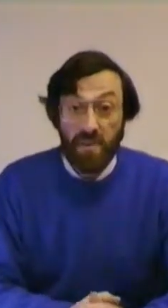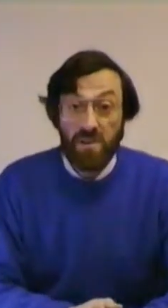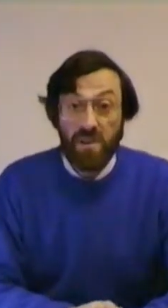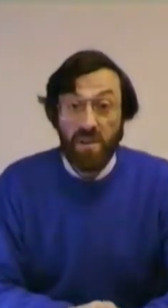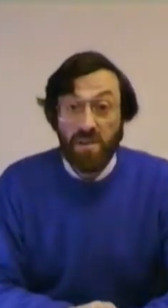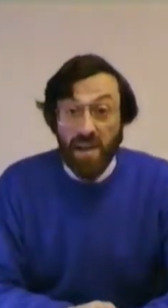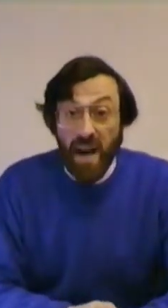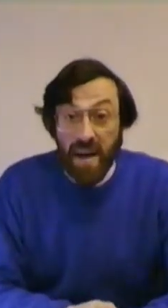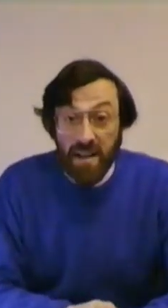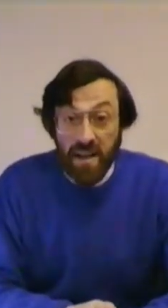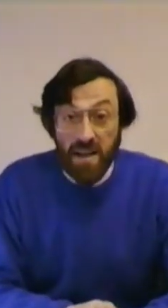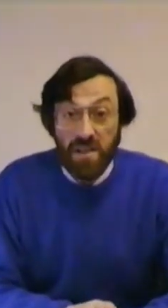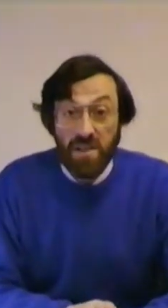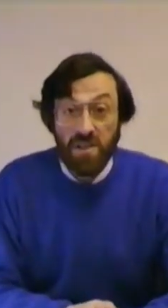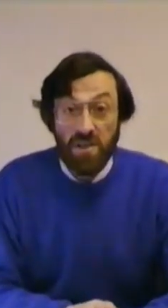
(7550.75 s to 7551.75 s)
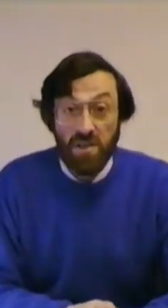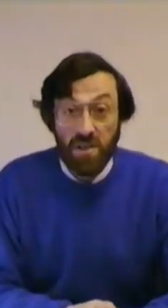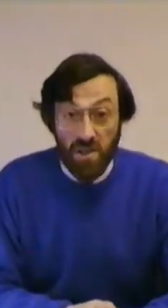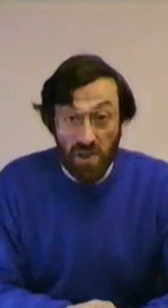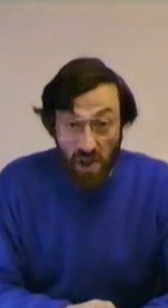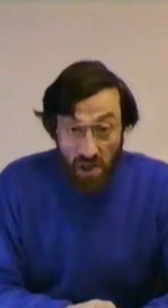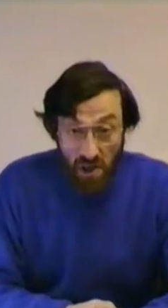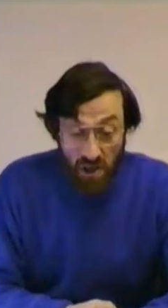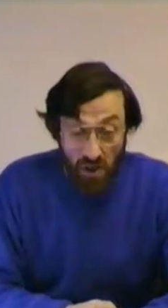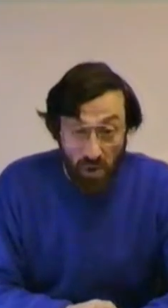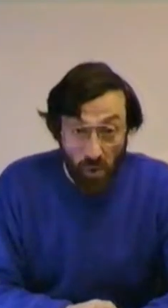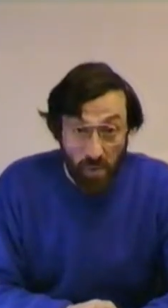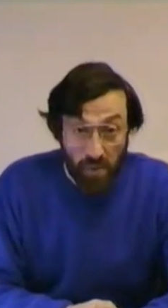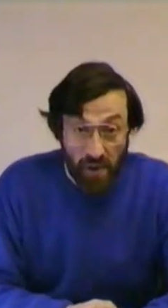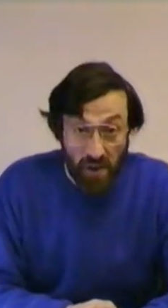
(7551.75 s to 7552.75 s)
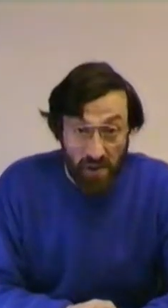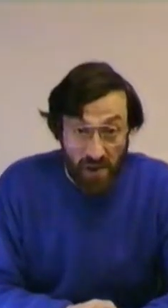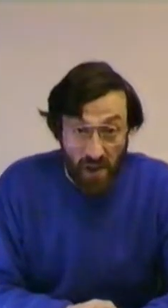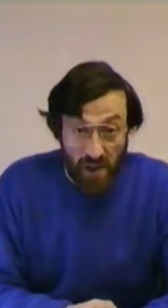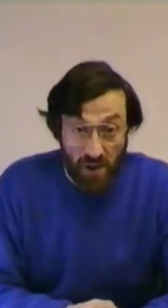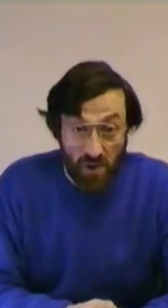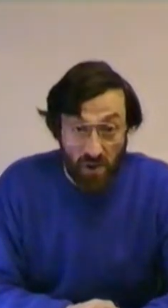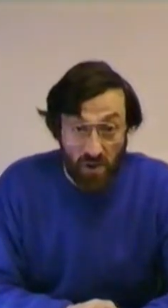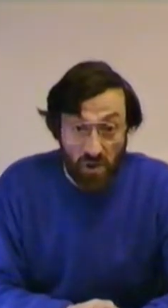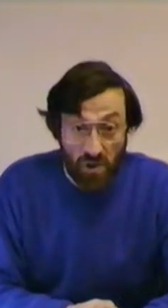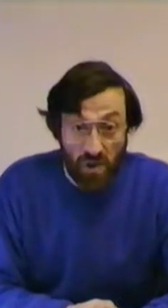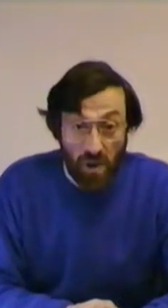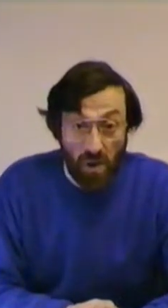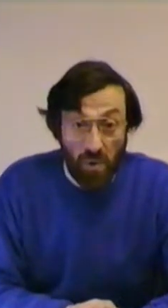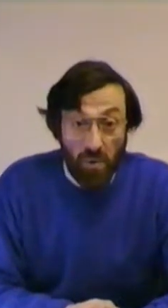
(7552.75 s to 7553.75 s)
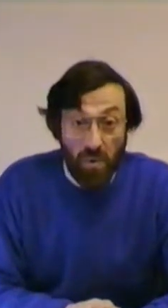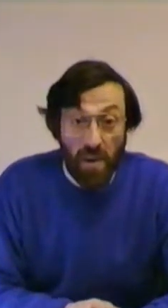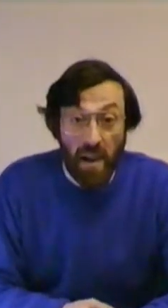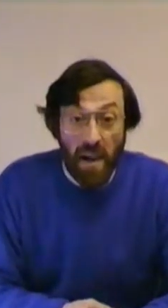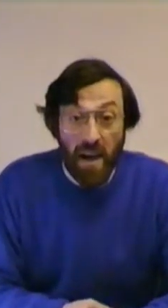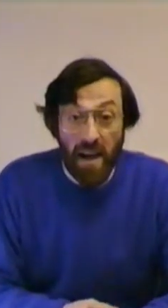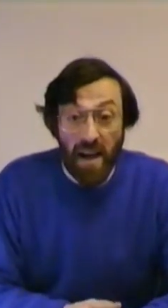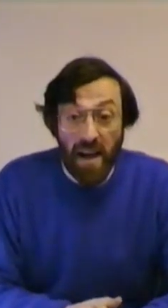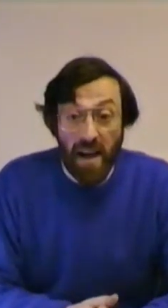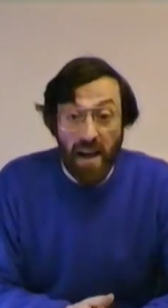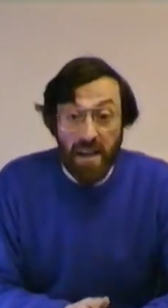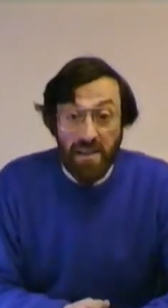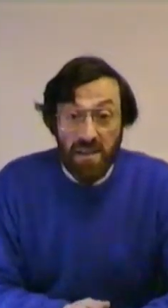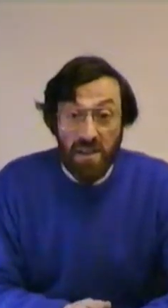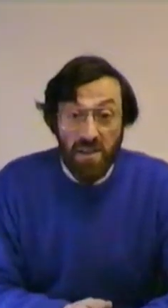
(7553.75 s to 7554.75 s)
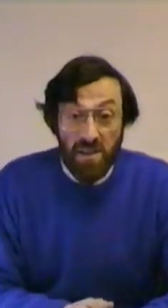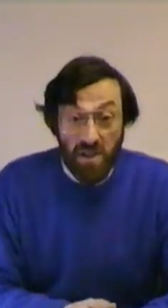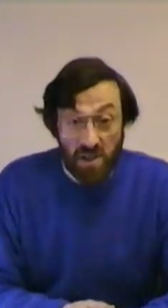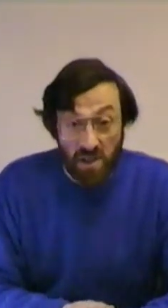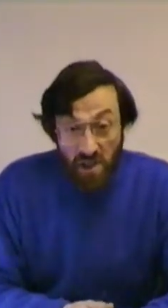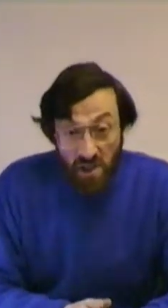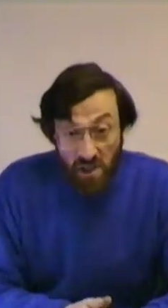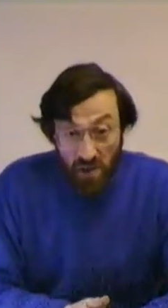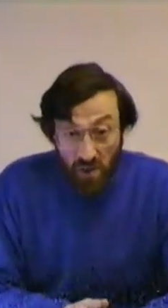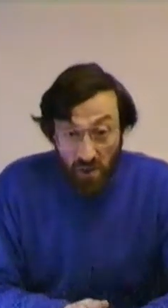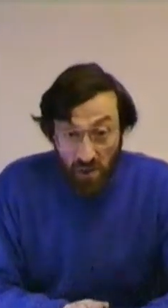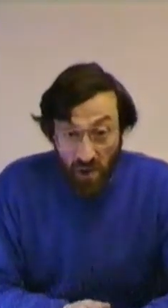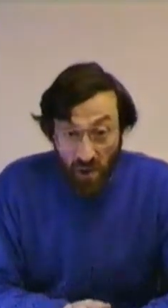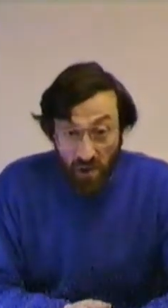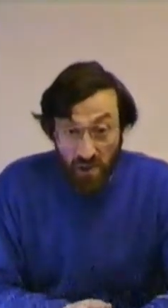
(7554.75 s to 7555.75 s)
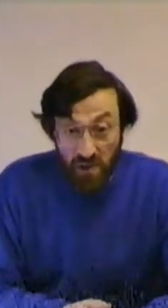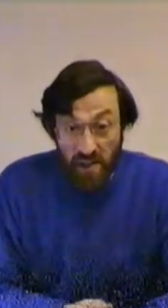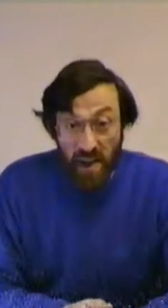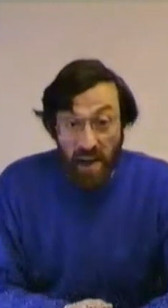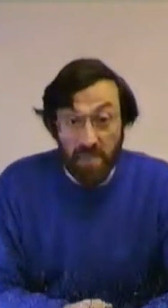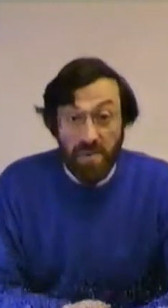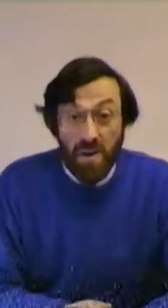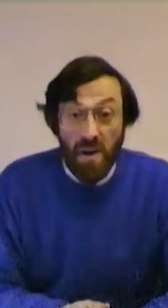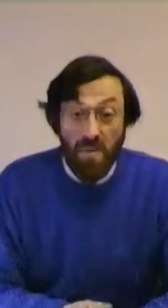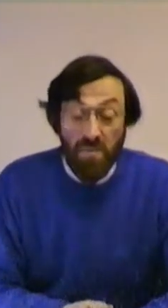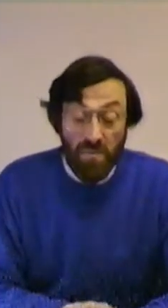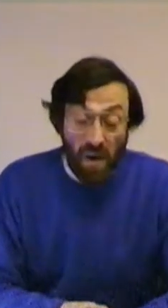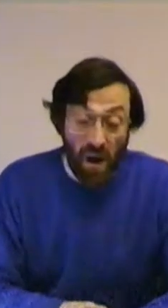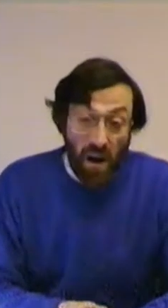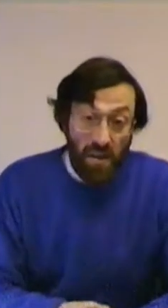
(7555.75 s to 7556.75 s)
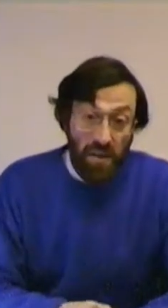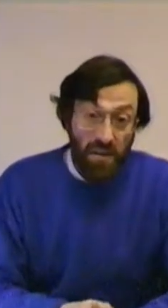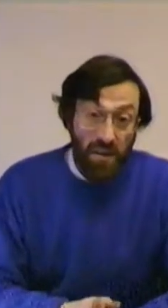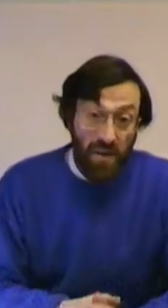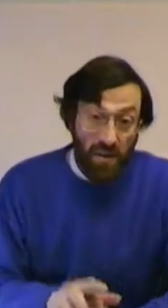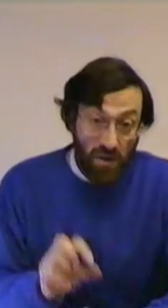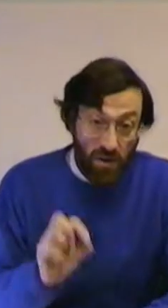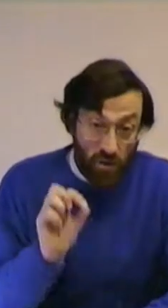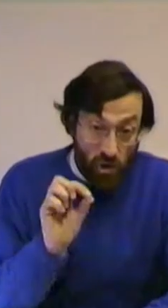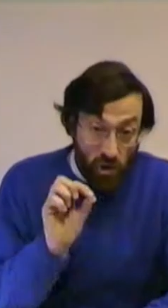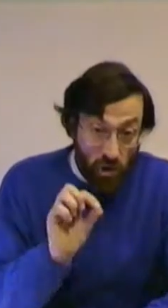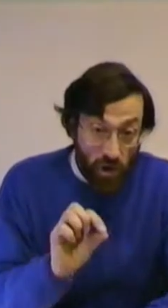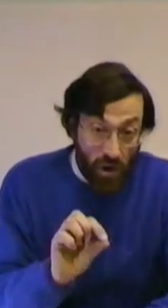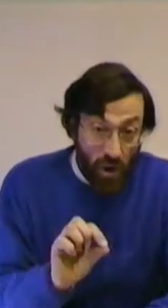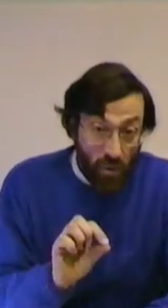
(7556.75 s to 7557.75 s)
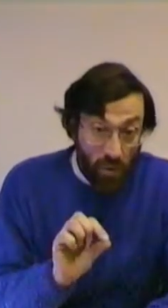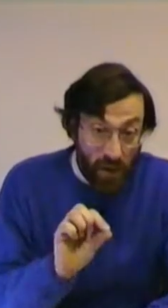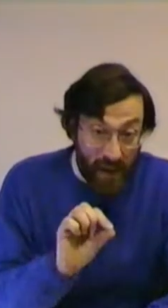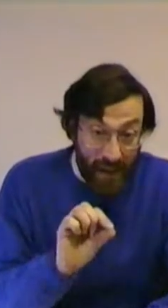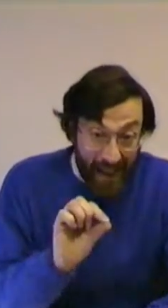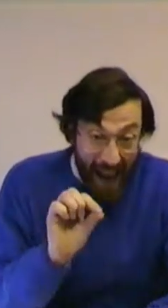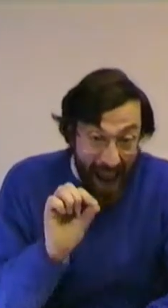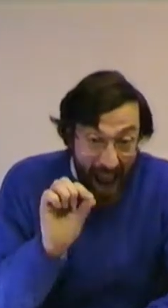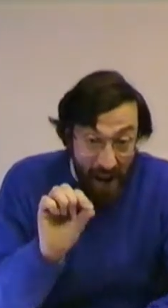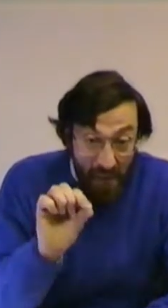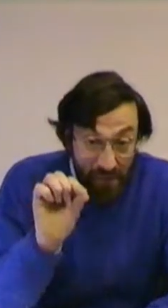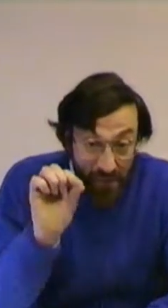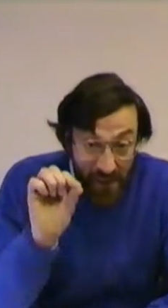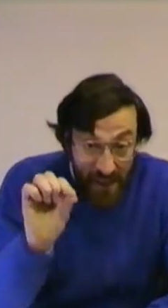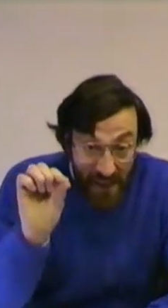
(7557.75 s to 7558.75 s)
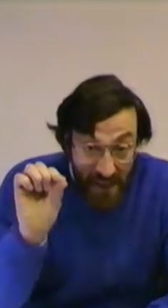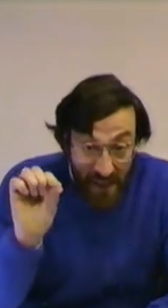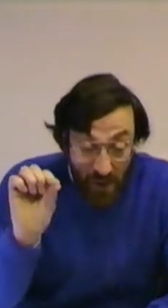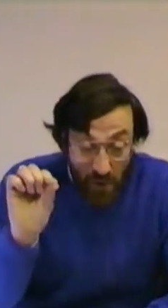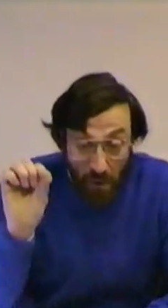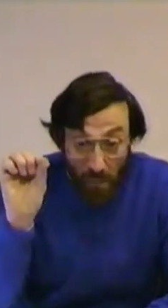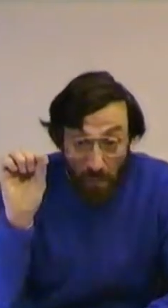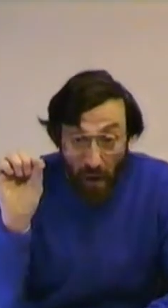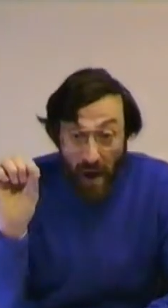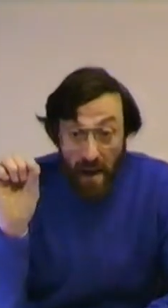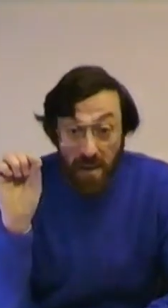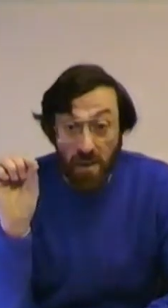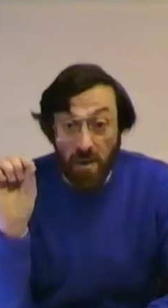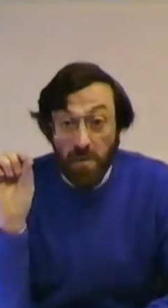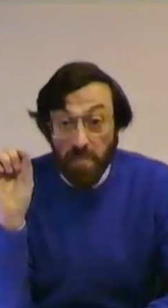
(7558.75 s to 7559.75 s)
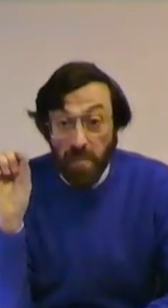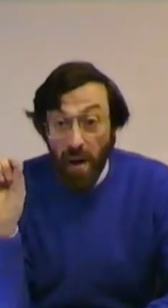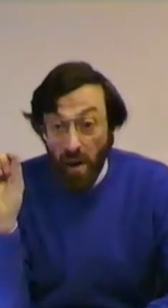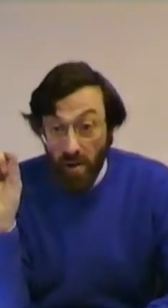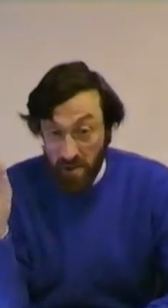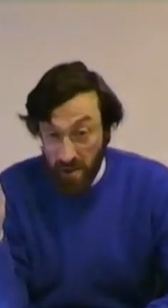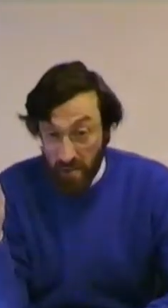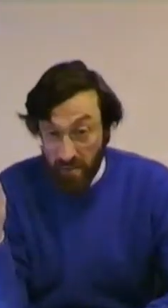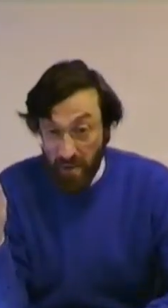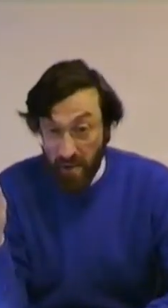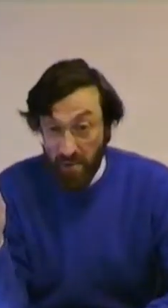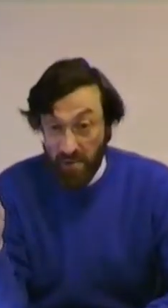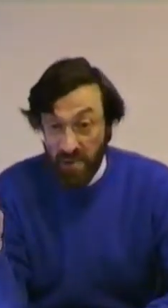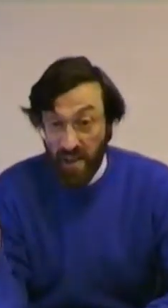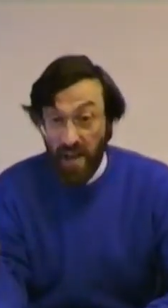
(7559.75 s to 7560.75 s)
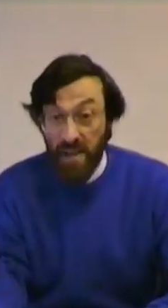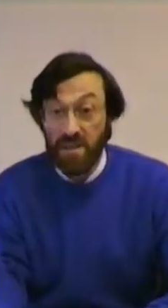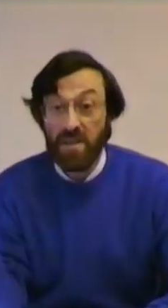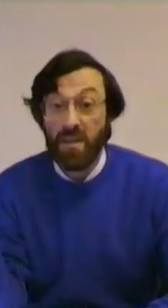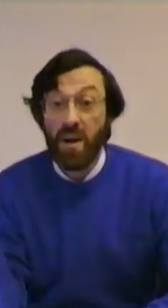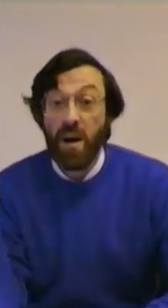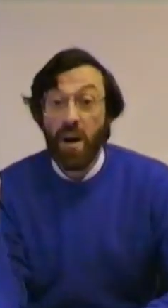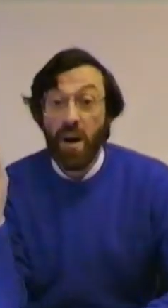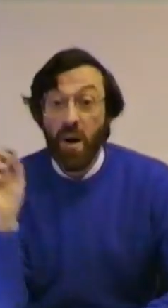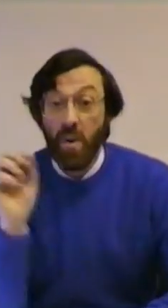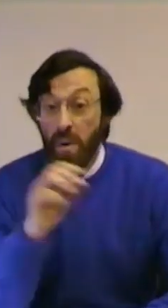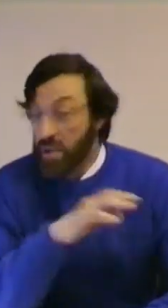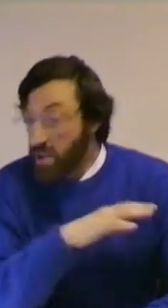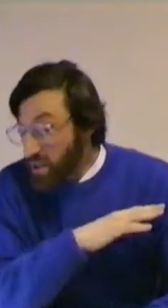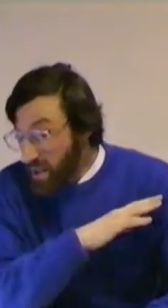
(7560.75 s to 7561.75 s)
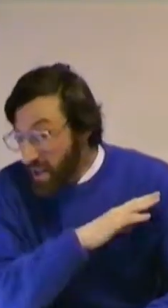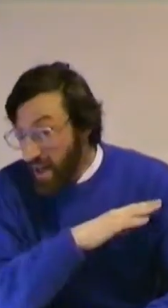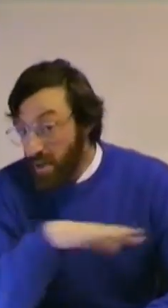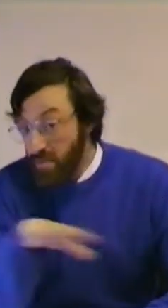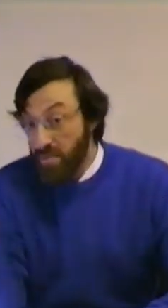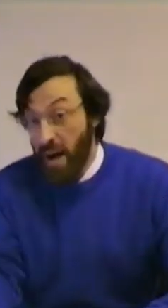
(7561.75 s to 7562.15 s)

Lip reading: So that is statistical process control. It's a statistical concept. Rather than controlling every single minute part of the process, we just let it